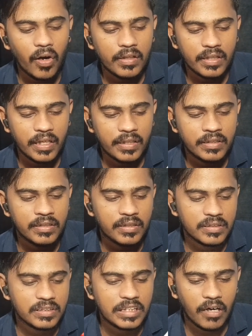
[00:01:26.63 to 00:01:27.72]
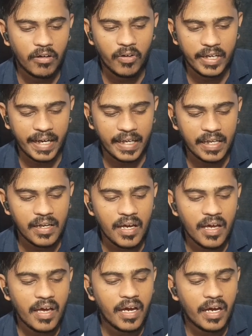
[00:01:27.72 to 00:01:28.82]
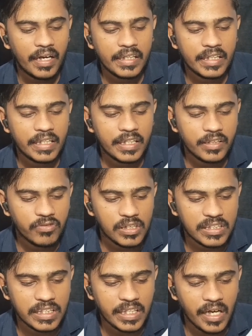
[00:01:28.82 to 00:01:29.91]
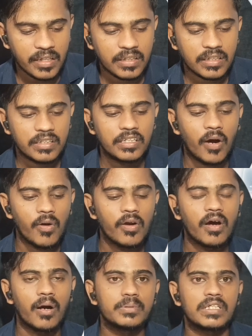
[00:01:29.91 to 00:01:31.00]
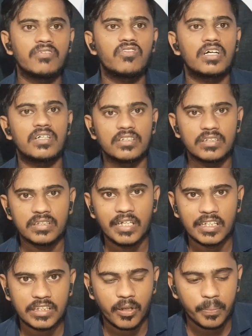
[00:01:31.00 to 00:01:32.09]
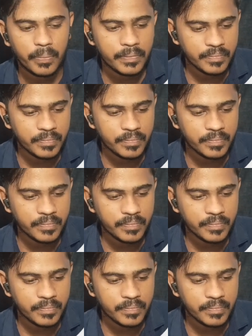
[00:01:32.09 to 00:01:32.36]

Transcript: on that Java Oracle and here you will see a download option for desktop.